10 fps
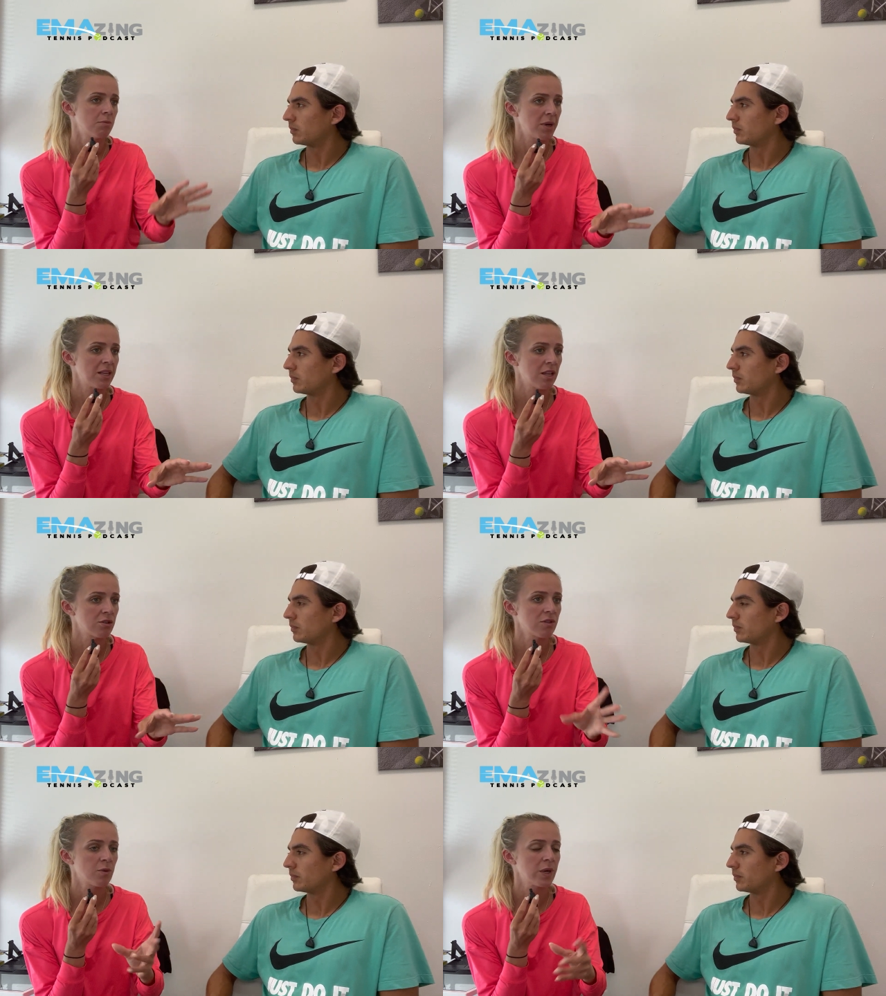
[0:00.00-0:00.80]
Speaker 1: By the
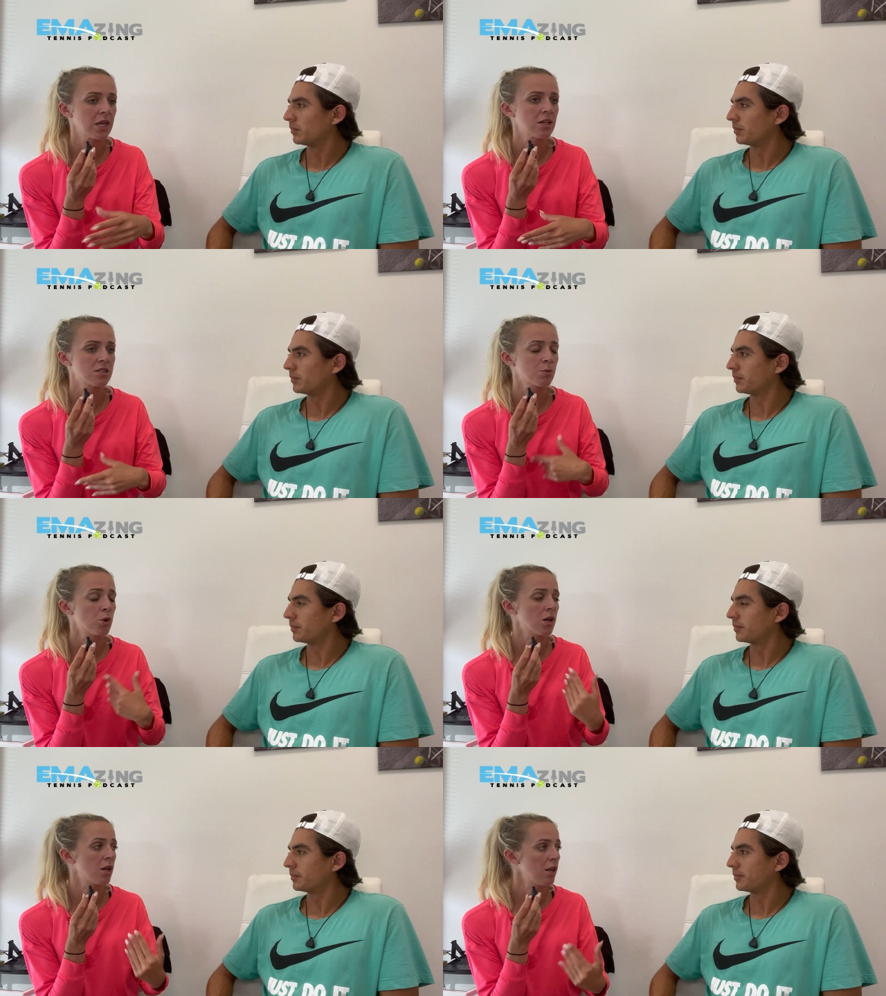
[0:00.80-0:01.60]
end of the week, it's
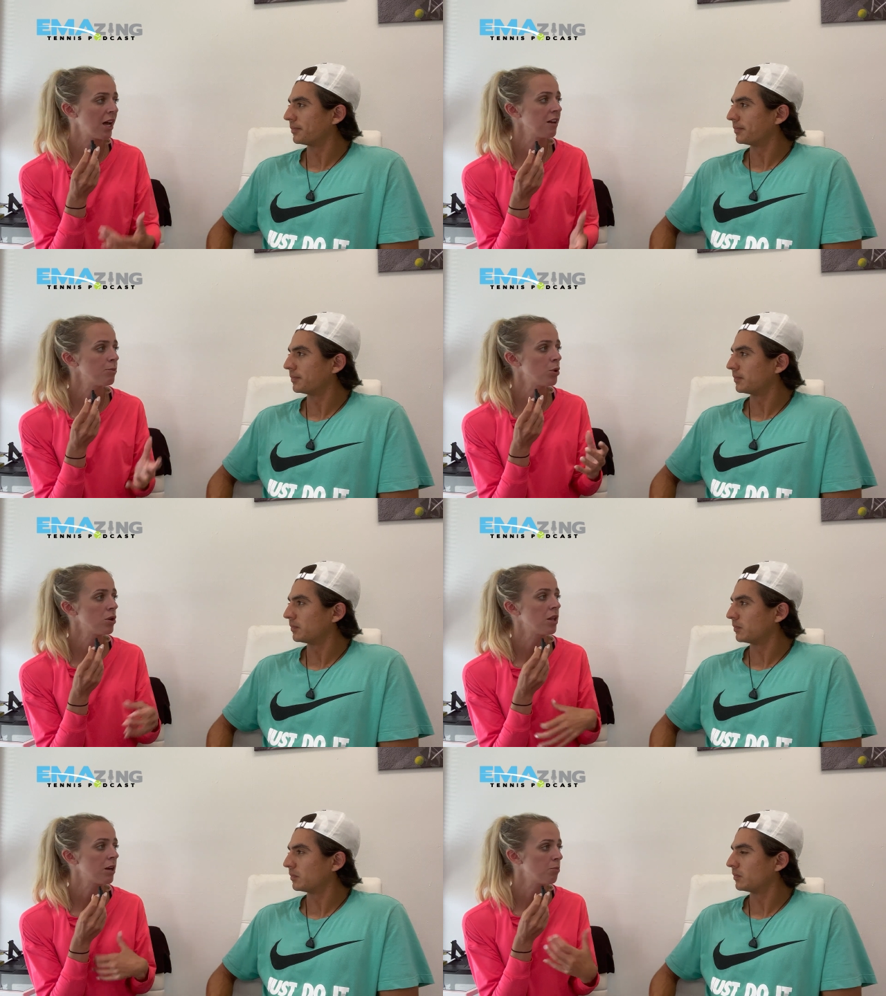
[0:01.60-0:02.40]
more live
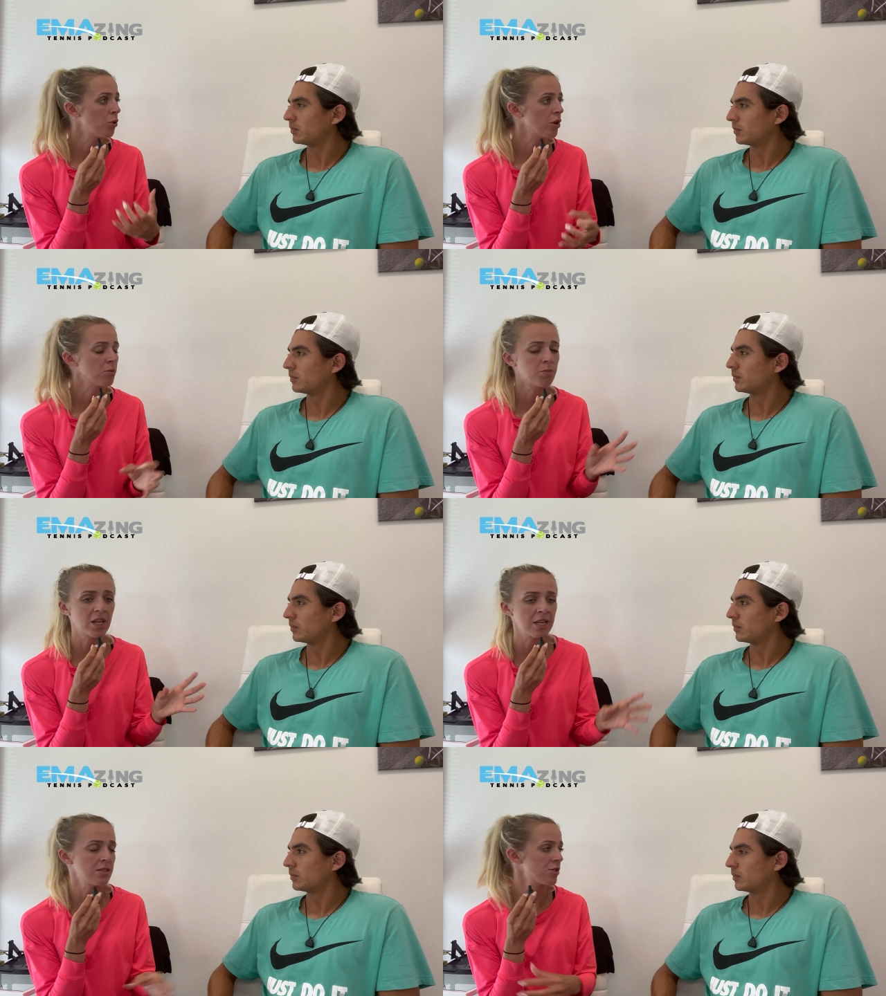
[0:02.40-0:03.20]
ball and point
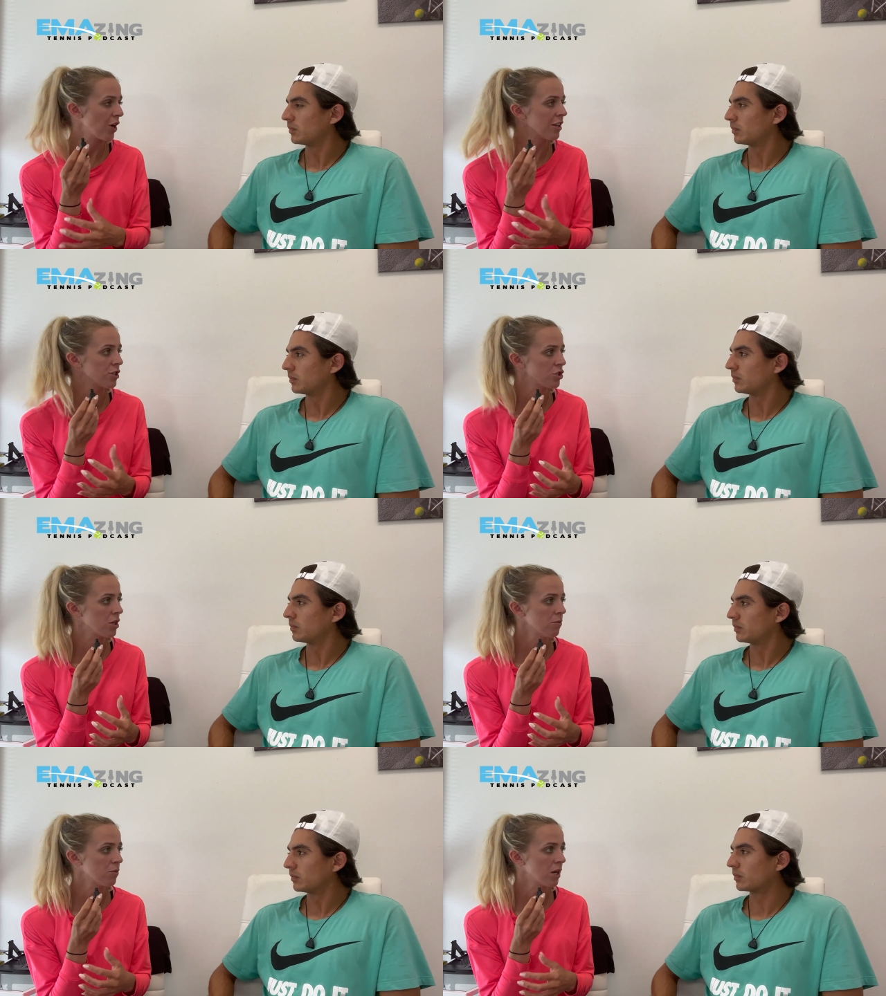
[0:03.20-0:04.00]
play
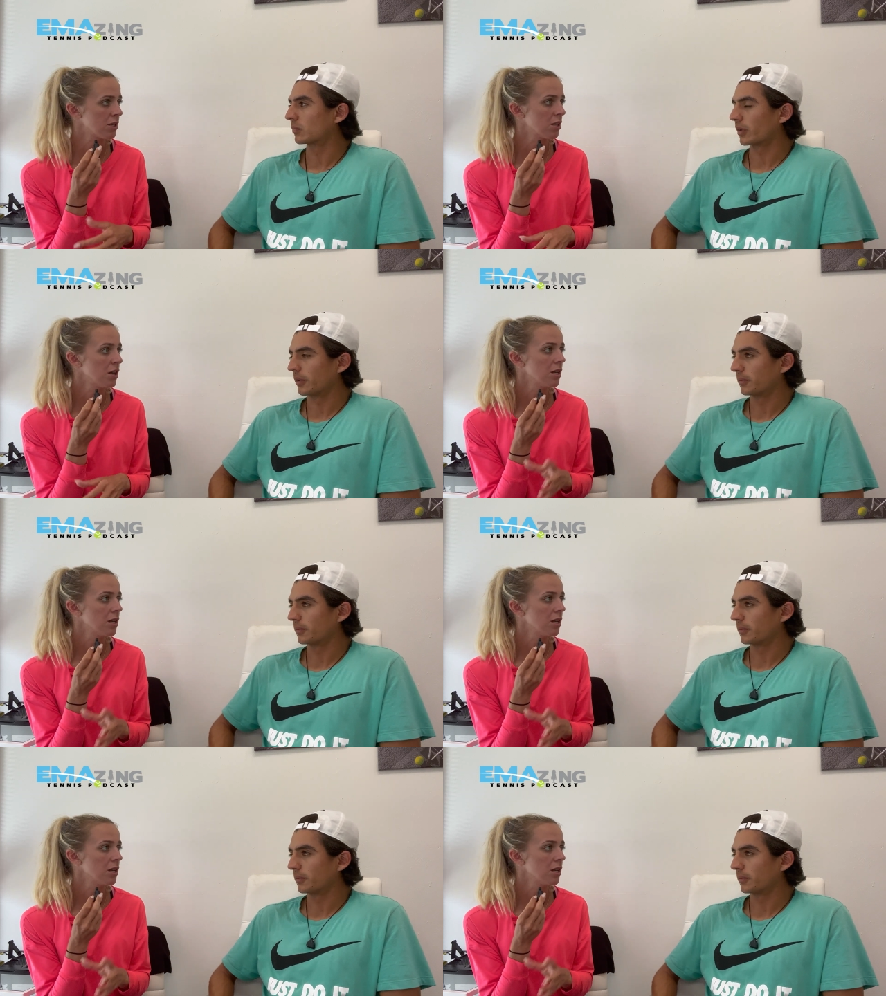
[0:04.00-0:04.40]
strategy, right?